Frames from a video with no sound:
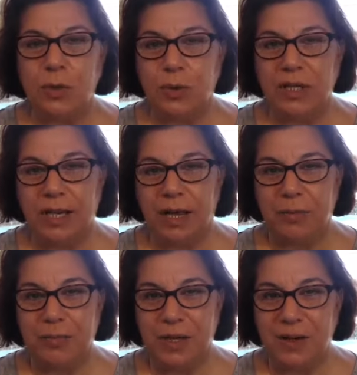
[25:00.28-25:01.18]
whole
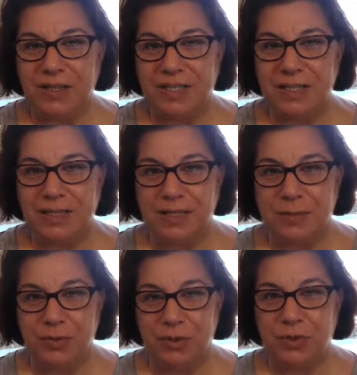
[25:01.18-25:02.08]
cup because it's
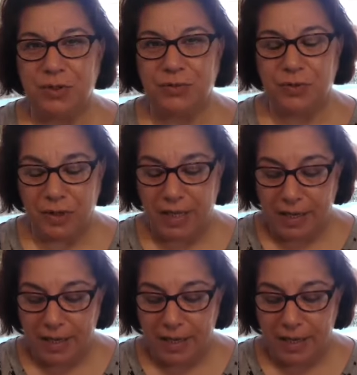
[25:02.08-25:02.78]
beautiful